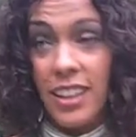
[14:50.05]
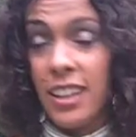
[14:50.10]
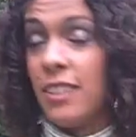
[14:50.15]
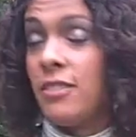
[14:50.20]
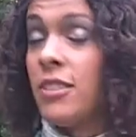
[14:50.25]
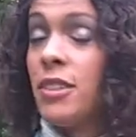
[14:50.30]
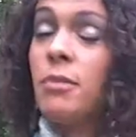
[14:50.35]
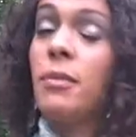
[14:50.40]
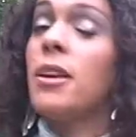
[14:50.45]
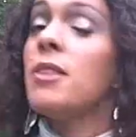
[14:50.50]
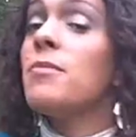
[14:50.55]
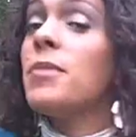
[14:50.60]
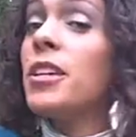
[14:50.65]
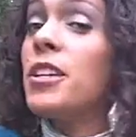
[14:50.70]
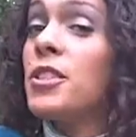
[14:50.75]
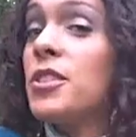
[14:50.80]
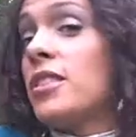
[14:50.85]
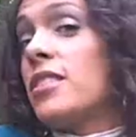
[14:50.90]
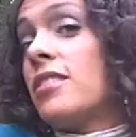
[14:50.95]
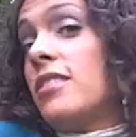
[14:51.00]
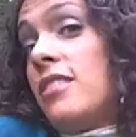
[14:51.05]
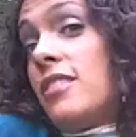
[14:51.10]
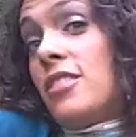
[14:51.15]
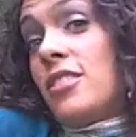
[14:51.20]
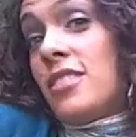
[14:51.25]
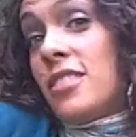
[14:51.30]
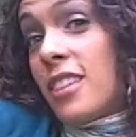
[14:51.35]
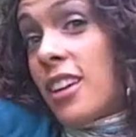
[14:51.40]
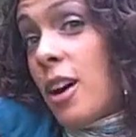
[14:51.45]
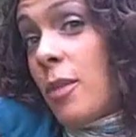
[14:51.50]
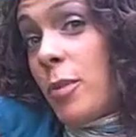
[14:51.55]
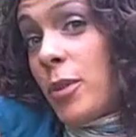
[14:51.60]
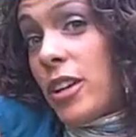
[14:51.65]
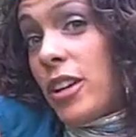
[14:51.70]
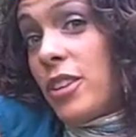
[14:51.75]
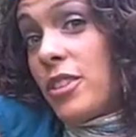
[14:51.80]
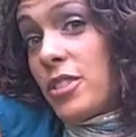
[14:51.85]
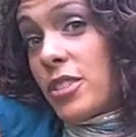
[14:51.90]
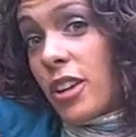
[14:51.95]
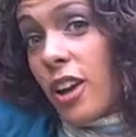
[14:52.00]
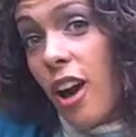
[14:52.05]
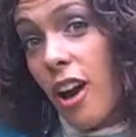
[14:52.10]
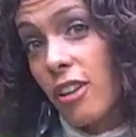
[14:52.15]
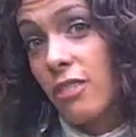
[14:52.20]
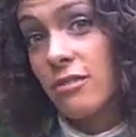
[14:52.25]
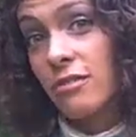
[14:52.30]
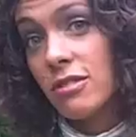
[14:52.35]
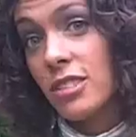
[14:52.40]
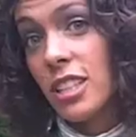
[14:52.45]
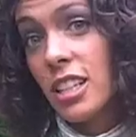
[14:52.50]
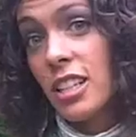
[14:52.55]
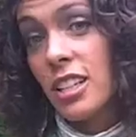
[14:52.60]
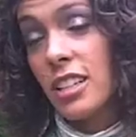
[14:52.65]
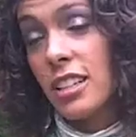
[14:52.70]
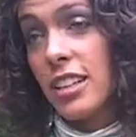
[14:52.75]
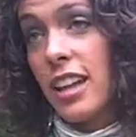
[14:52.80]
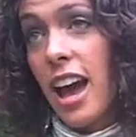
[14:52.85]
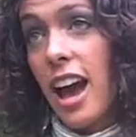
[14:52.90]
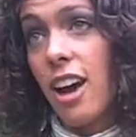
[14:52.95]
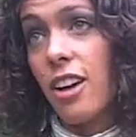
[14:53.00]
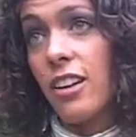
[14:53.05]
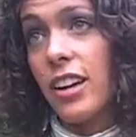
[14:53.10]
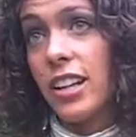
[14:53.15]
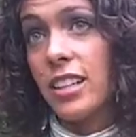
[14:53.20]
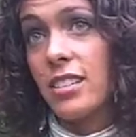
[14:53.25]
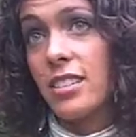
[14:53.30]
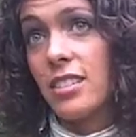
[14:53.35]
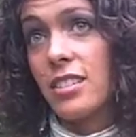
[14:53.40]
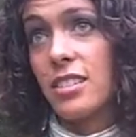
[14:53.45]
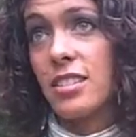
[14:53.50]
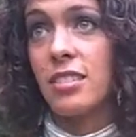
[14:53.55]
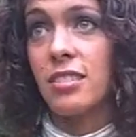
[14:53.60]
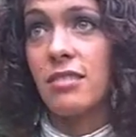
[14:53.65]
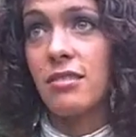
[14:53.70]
even maybe just a couple years ago. Now it's